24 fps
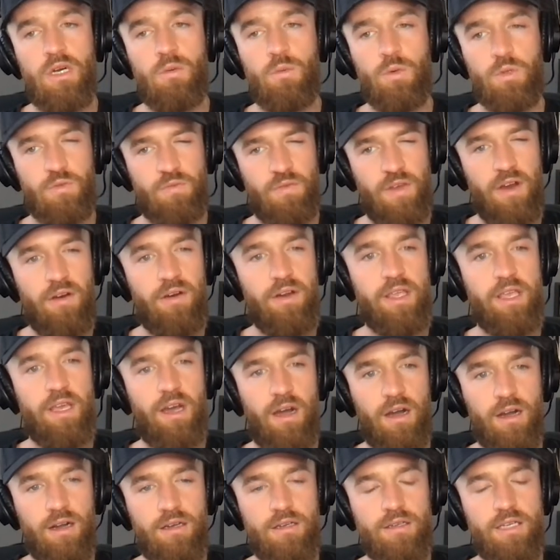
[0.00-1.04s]
was very
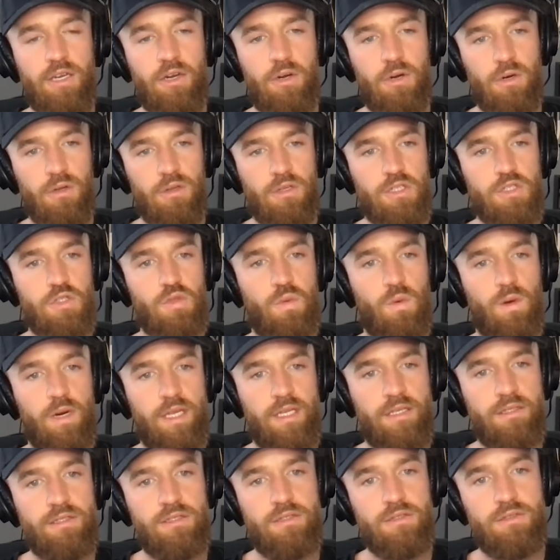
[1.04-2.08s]
young, in her early
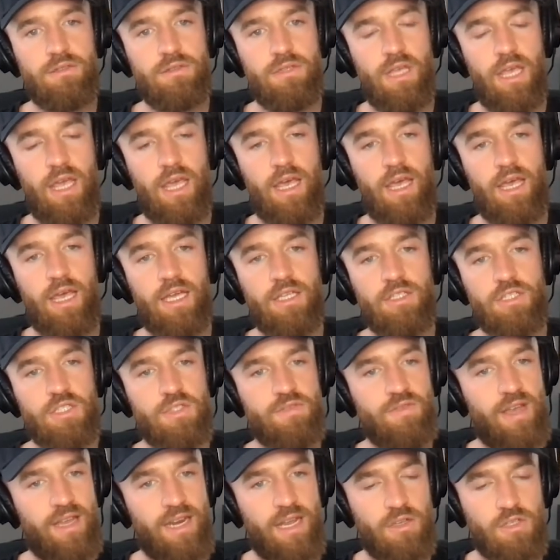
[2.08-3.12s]
20s, and I
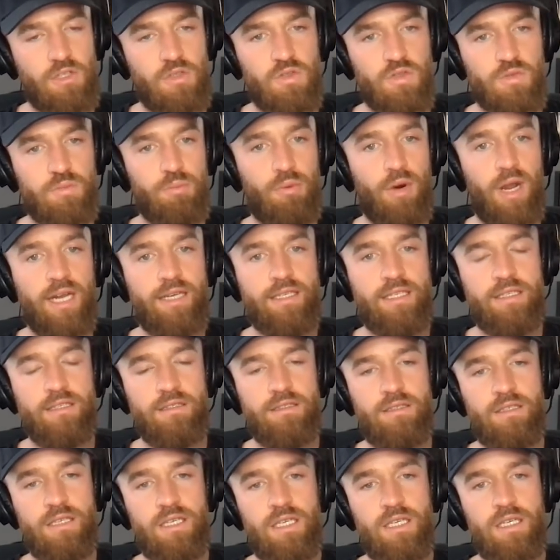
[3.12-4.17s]
just found out she was pregnant.